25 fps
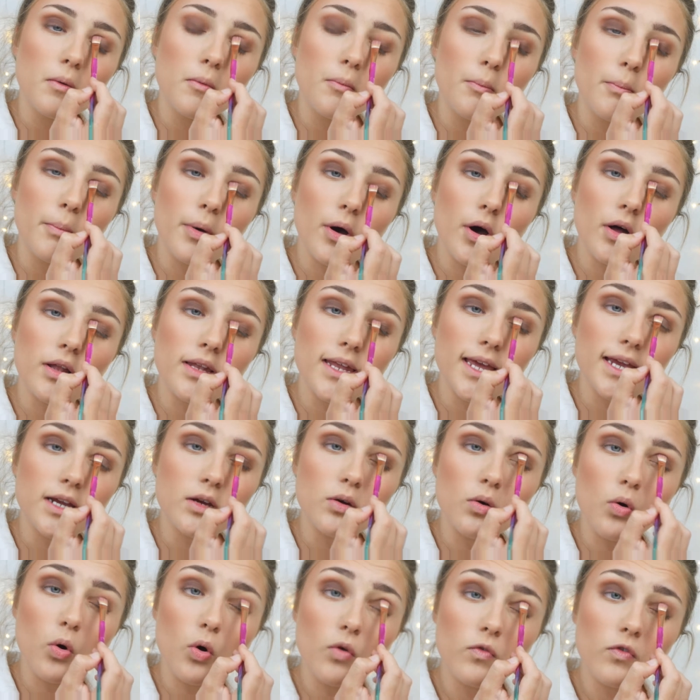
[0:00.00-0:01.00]
But
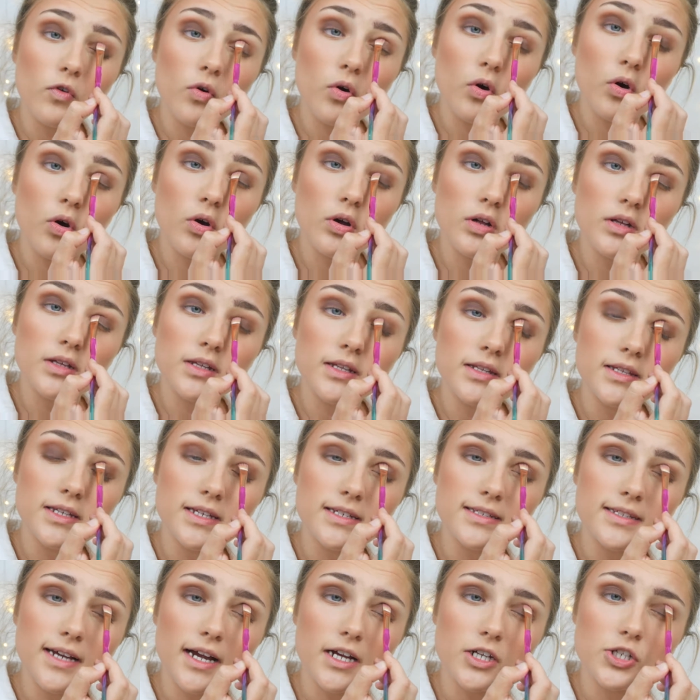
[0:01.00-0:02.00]
like overall
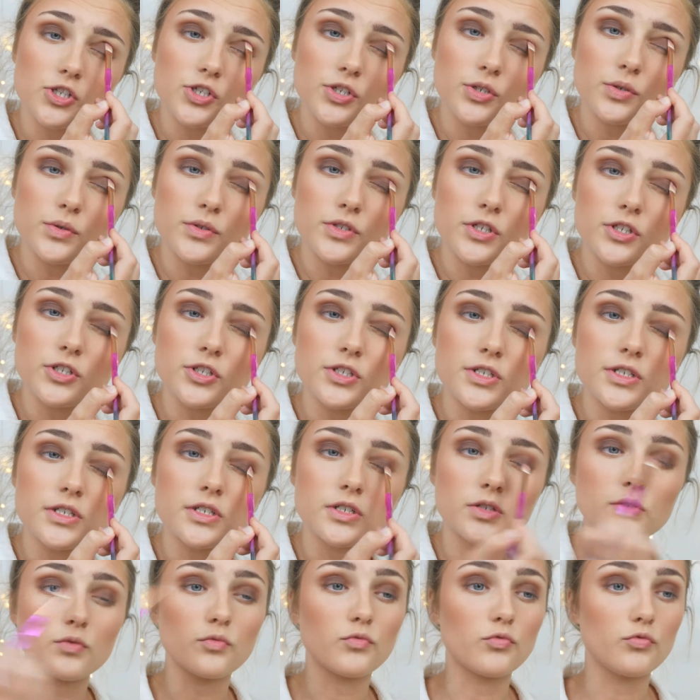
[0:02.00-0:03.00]
these eyeshadows are
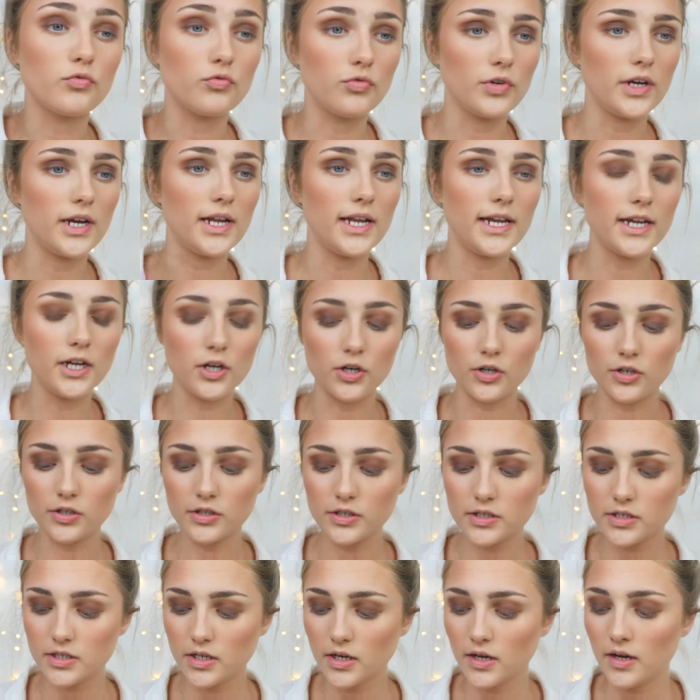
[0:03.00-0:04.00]
just really
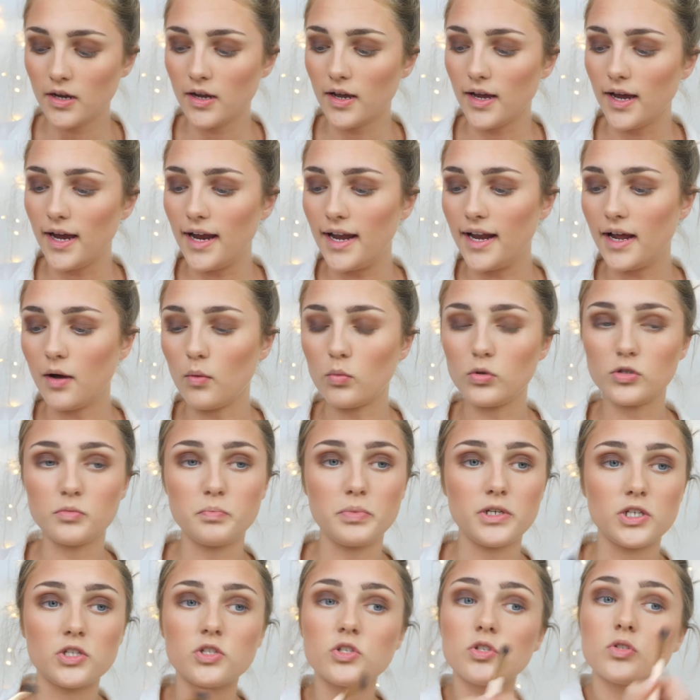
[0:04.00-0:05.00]
good, and I would
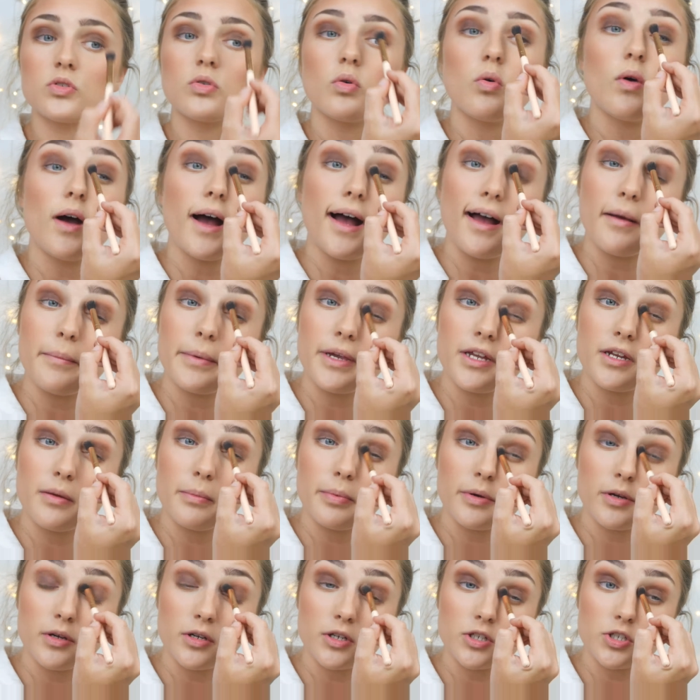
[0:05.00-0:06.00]
be so happy to
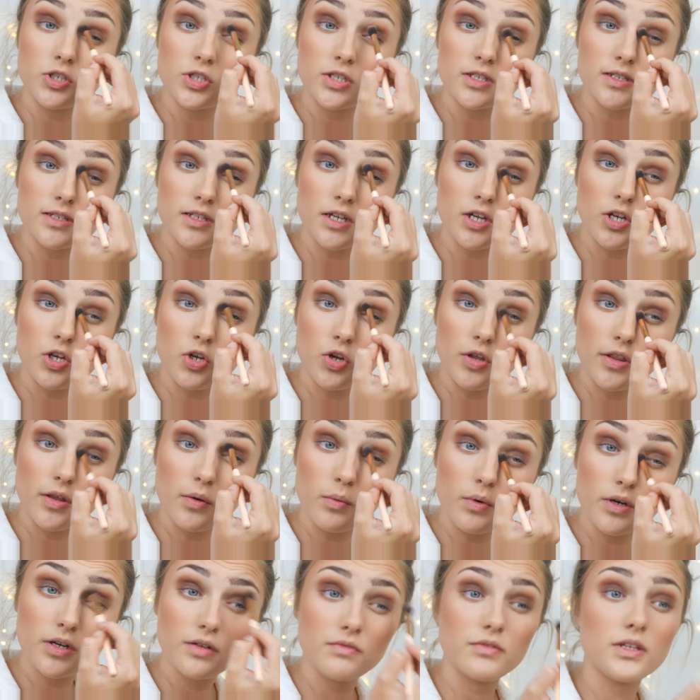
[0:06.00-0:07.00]
purchase another
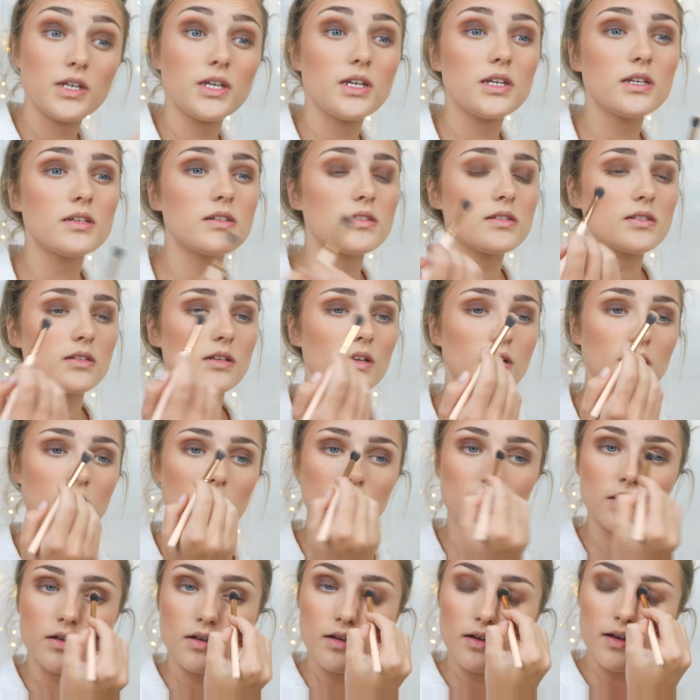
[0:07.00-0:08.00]
one of these.
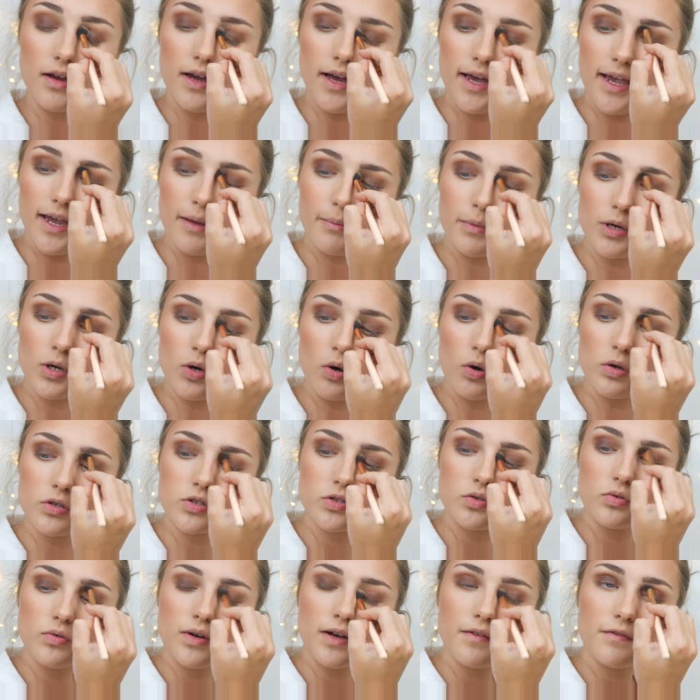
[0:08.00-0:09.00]
And
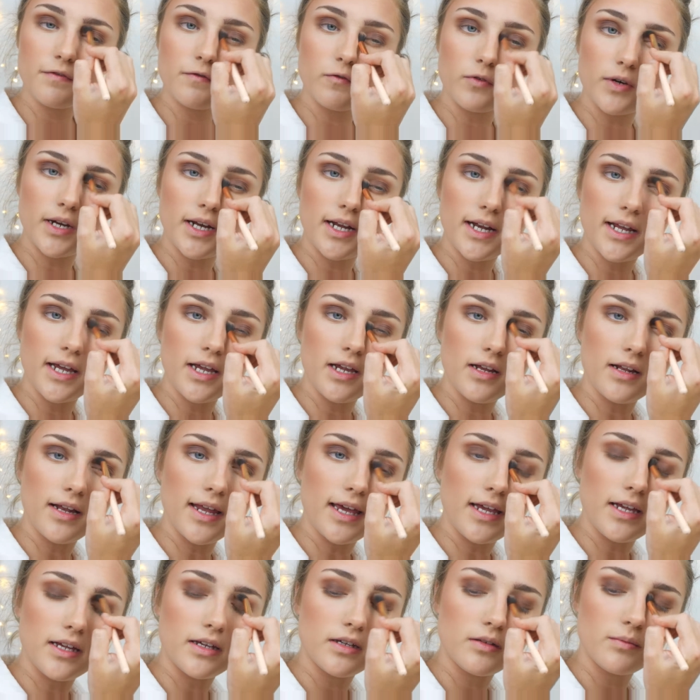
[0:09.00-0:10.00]
also I've really
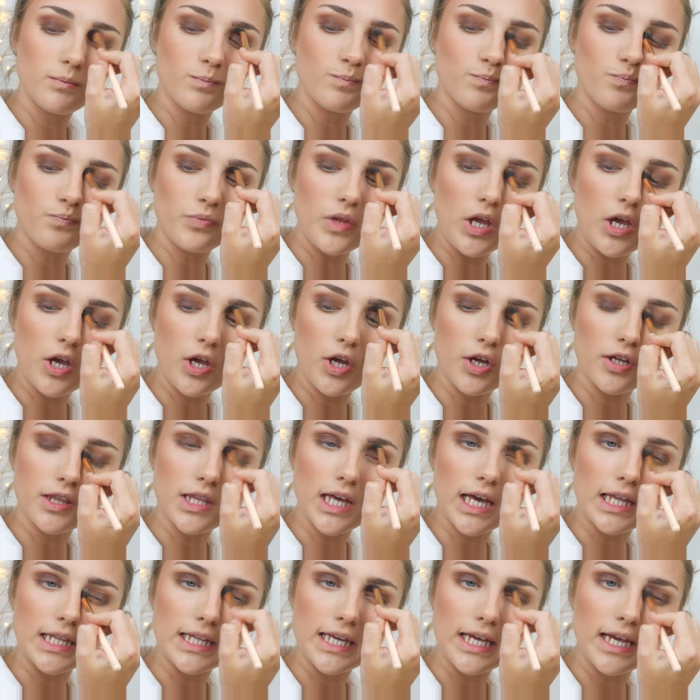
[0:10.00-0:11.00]
like heard
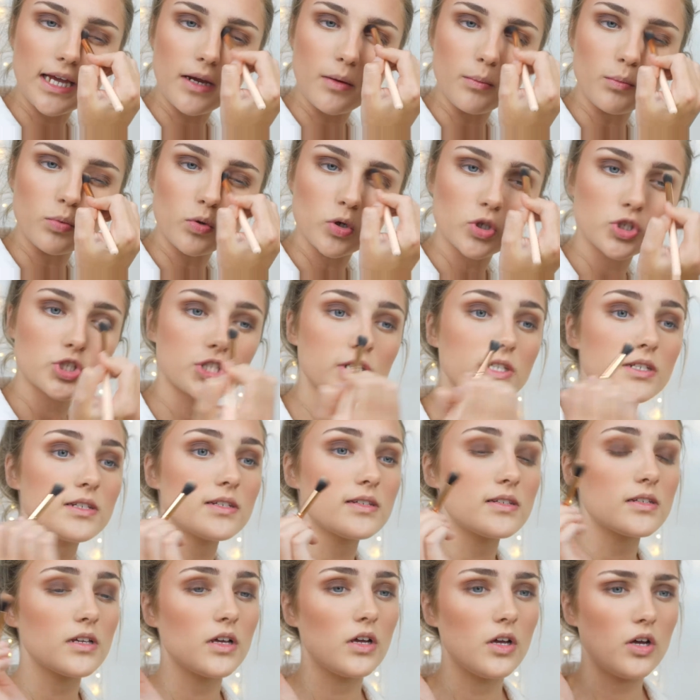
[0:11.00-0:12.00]
that their
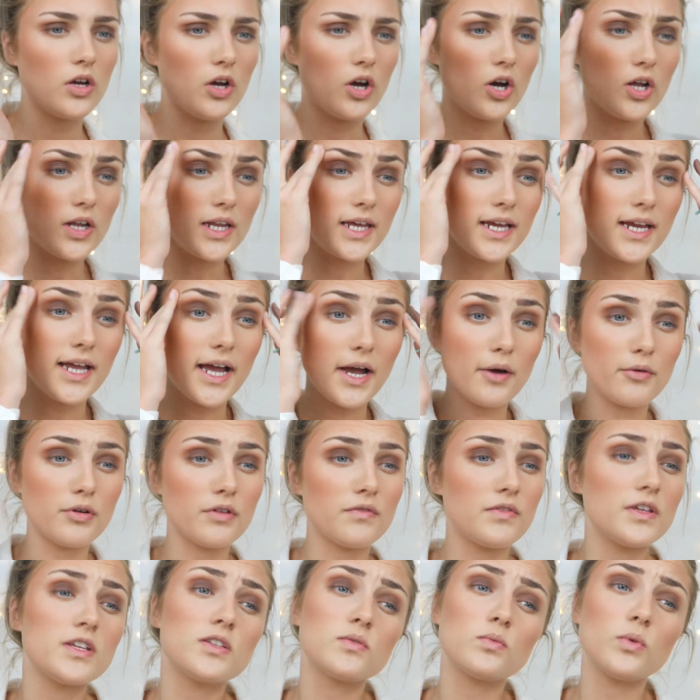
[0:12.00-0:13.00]
brushes are like out
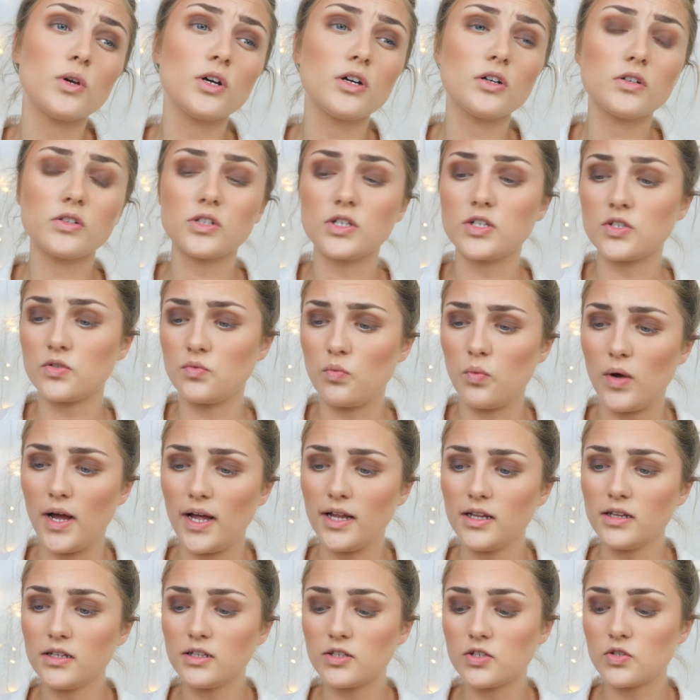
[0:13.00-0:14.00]
of this world as
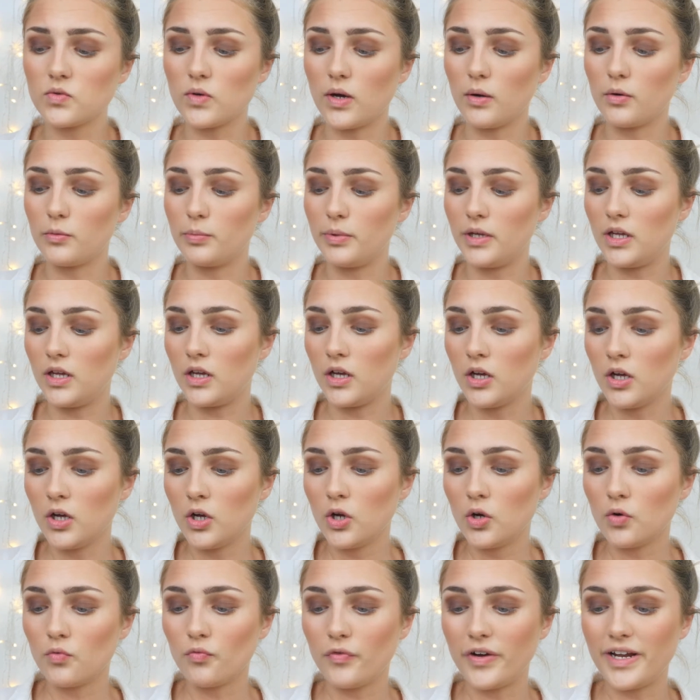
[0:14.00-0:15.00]
well, so I would be
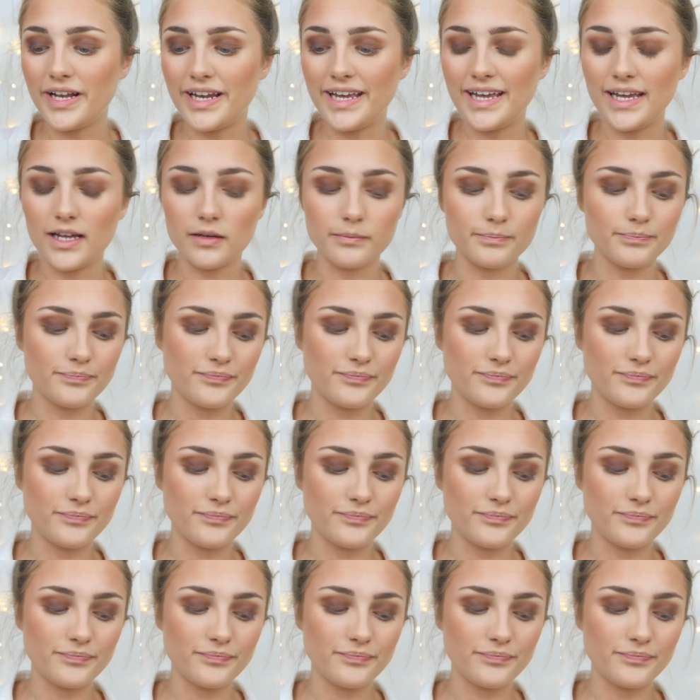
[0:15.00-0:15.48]
really